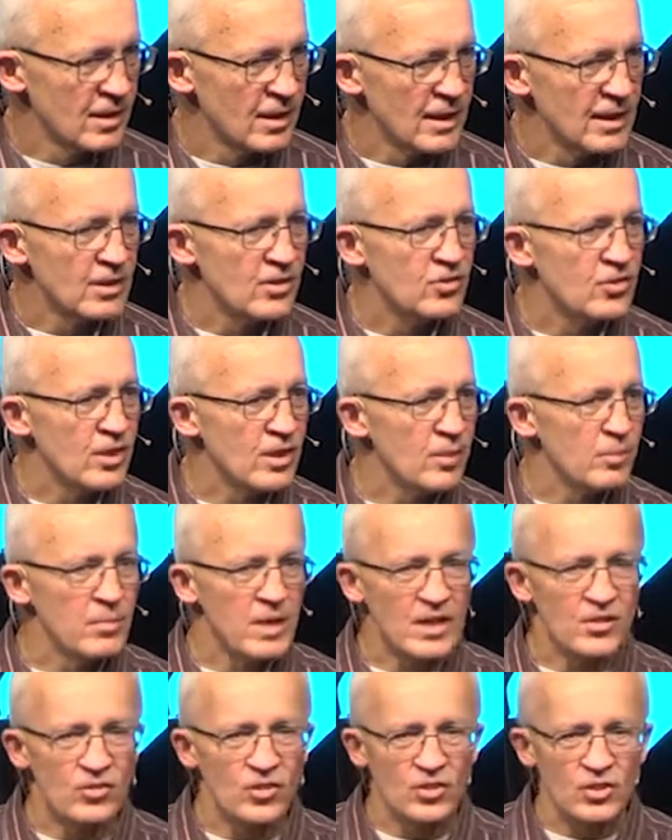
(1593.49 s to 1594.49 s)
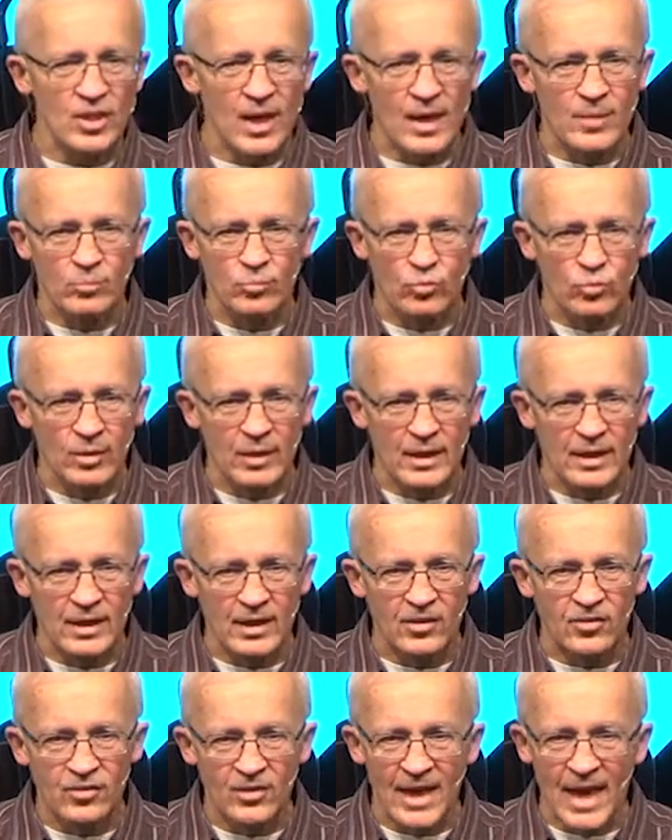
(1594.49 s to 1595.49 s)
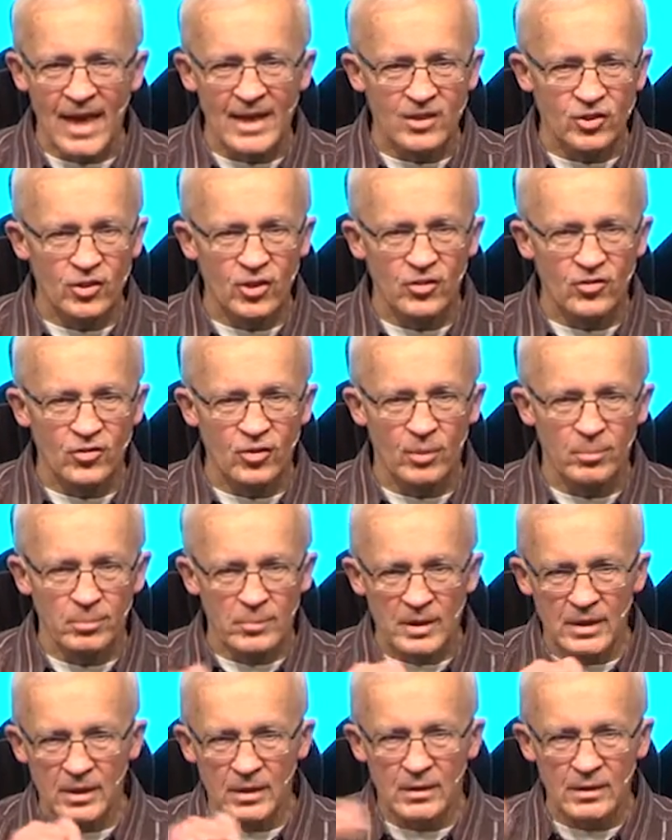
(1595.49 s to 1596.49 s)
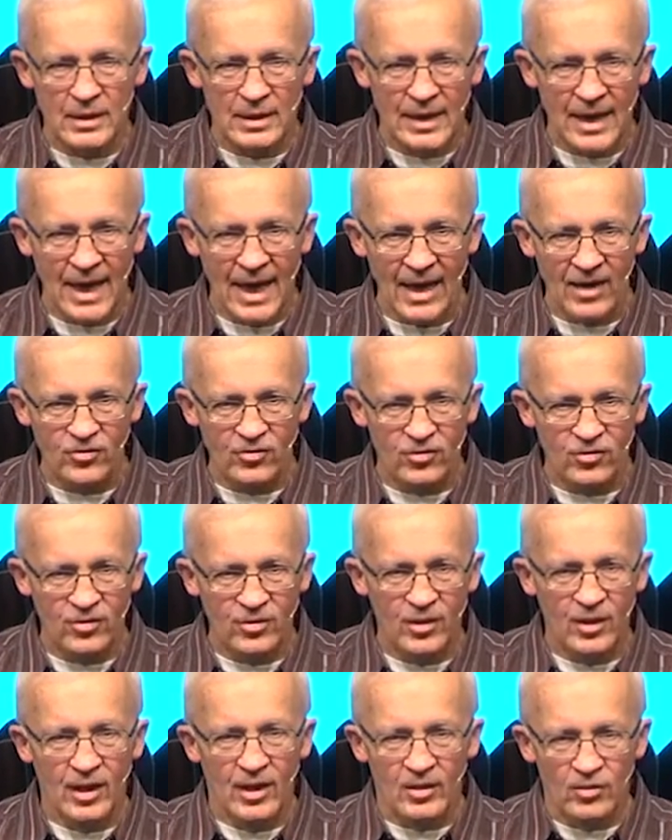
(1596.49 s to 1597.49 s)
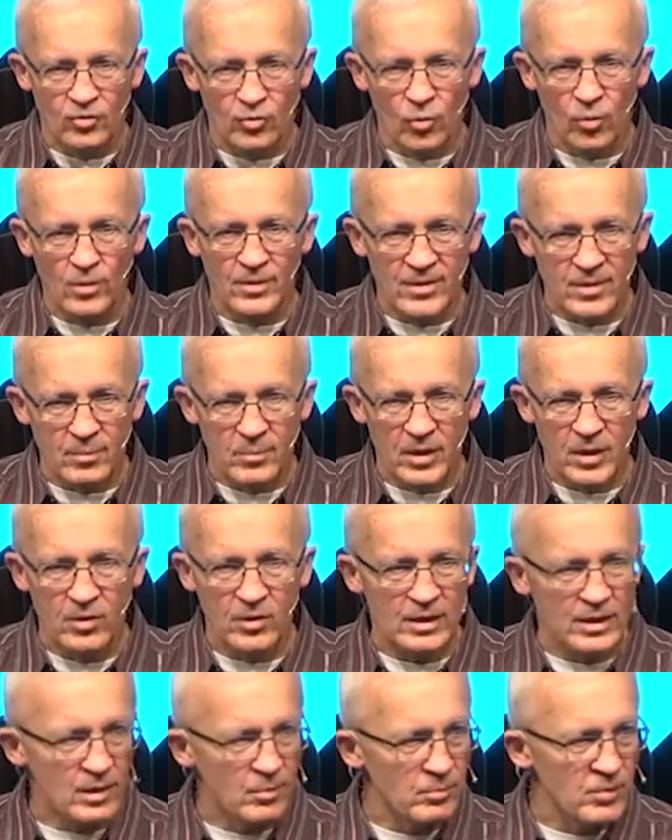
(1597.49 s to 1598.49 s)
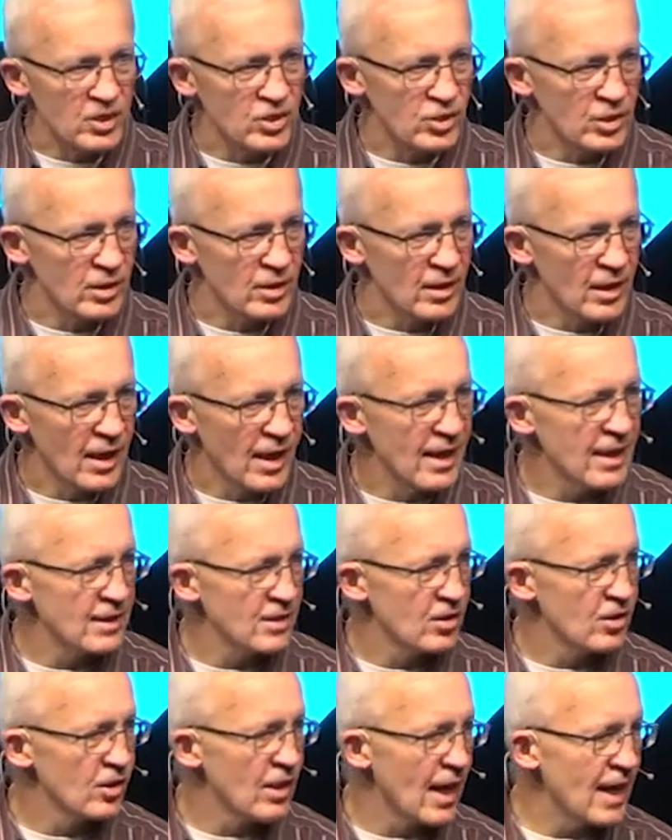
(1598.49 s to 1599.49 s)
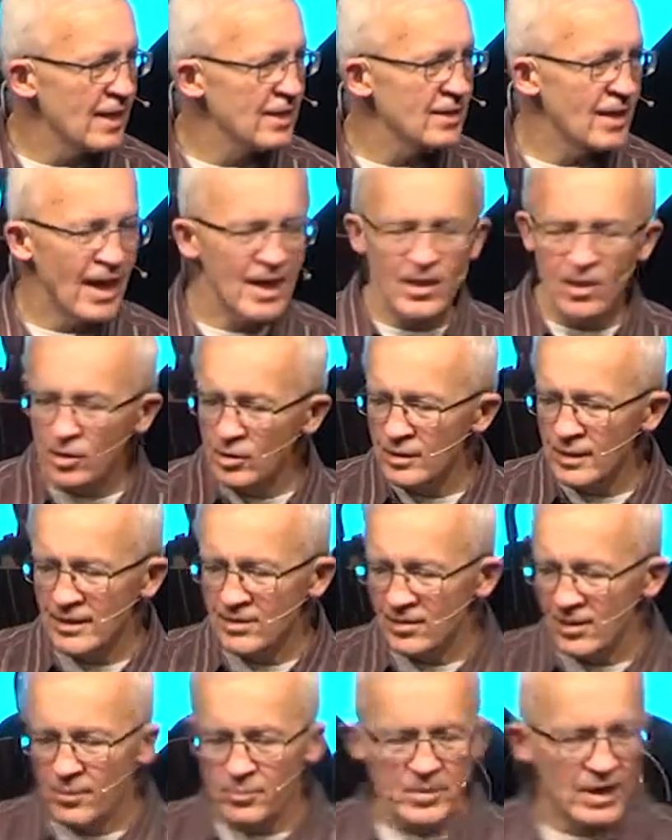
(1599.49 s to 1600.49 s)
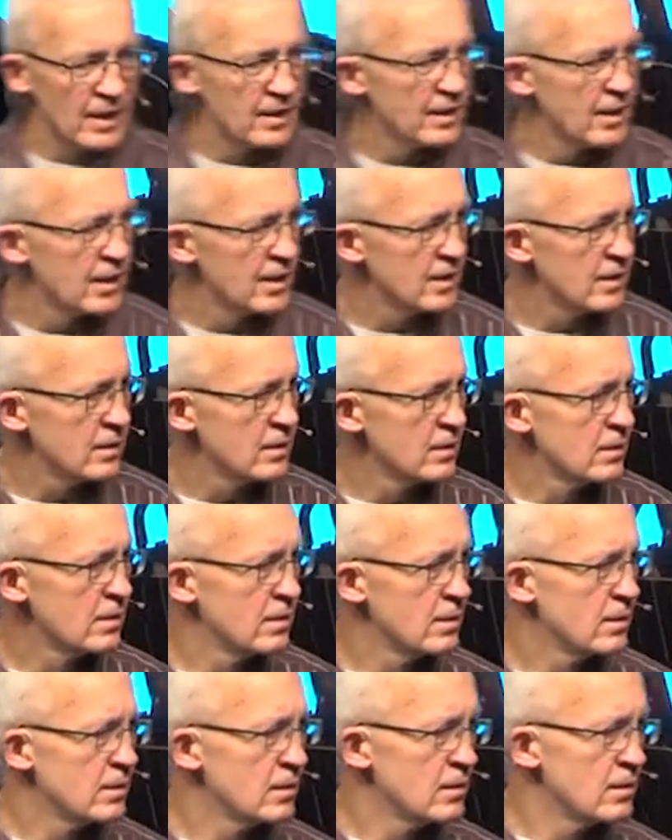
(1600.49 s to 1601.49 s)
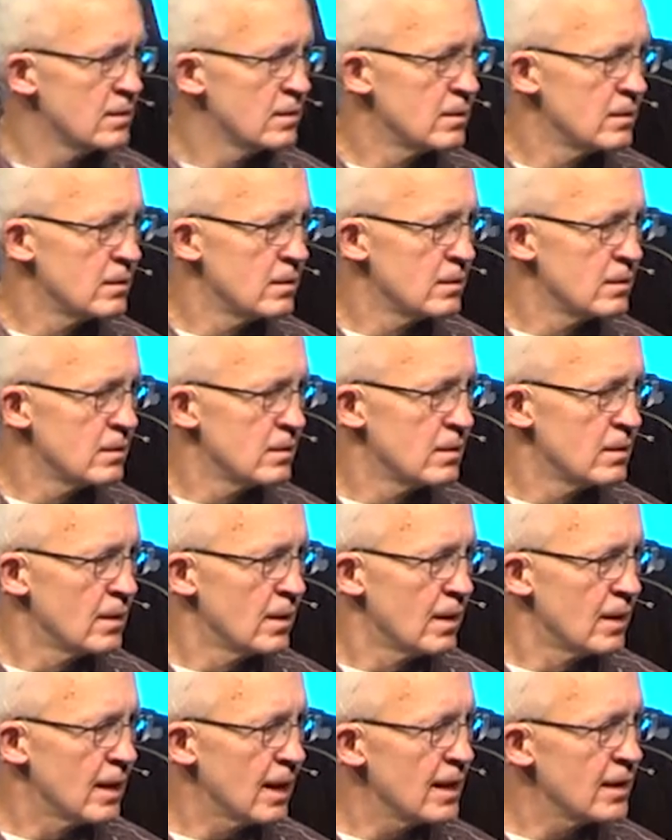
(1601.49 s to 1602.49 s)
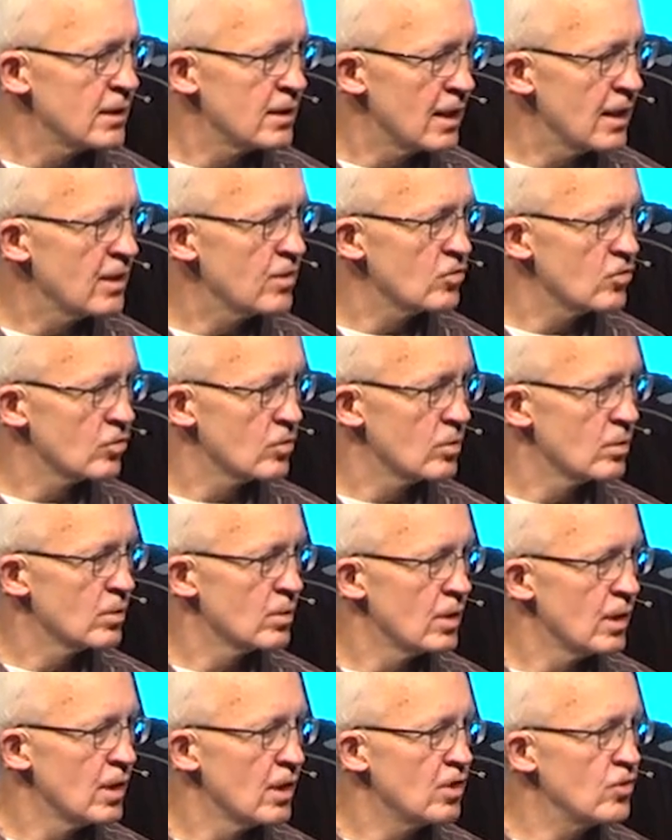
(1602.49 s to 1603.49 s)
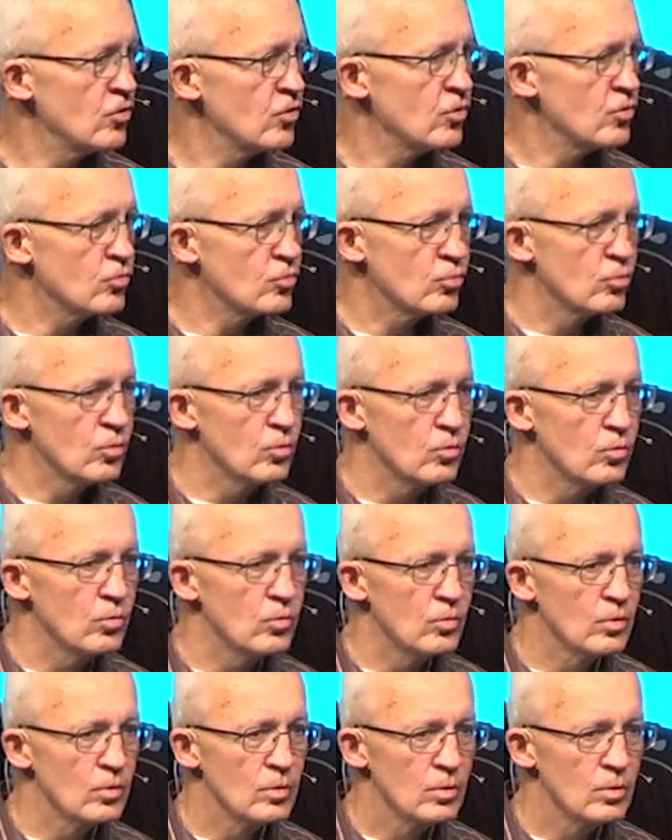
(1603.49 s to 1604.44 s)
You see, the message I bring is not just a middle-class North America mission. I hardly slept that night. And I had to answer, is it true